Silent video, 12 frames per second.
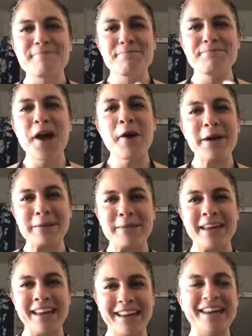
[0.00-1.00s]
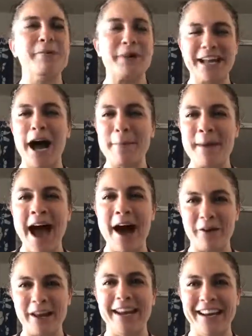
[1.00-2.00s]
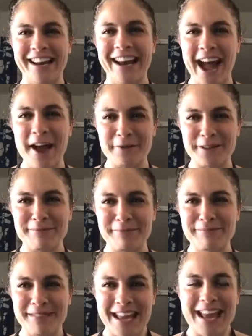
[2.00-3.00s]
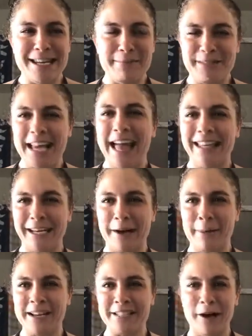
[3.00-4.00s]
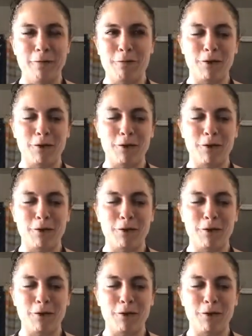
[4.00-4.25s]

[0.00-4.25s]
Knowing me, it would come out, and I would end up telling on myself,